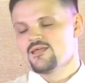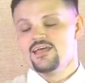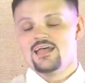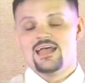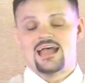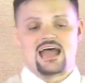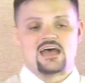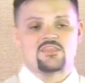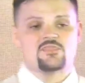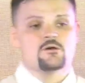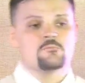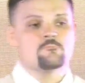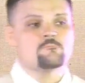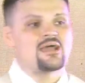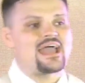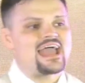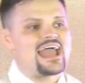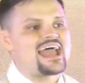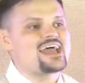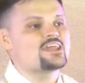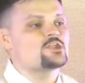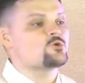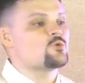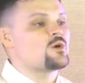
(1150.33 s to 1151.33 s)
And the
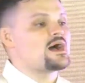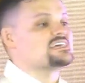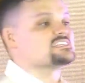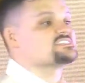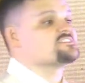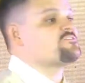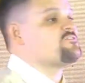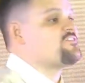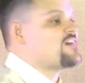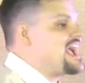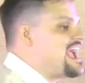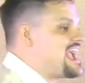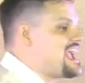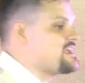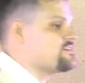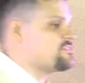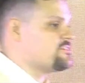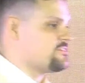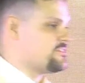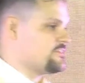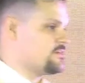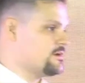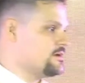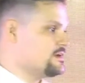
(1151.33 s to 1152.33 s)
man who has faith
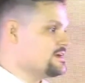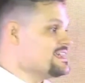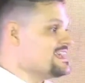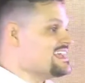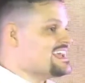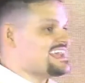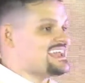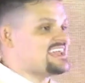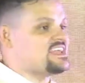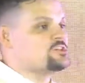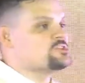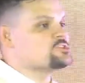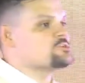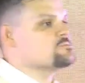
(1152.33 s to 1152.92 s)
in the